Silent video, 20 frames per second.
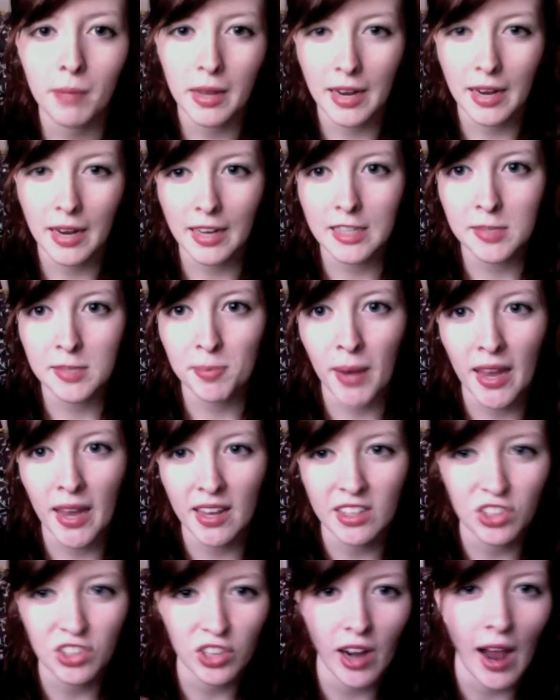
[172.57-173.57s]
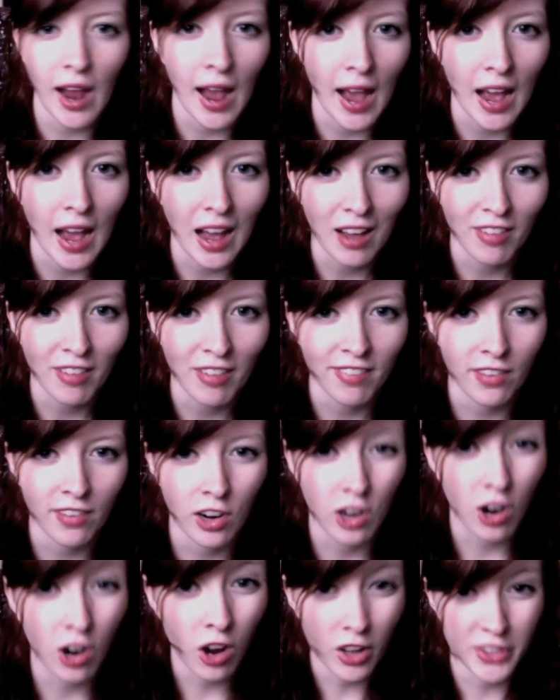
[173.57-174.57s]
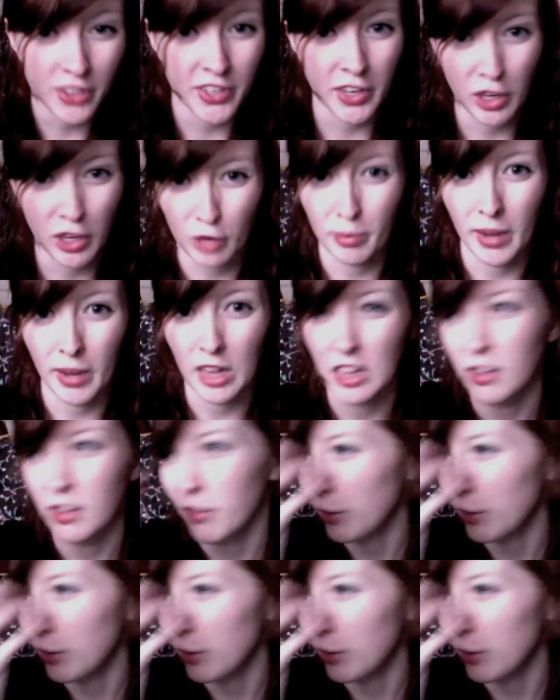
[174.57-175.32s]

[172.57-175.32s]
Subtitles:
next page and a half are all Tinkerbell,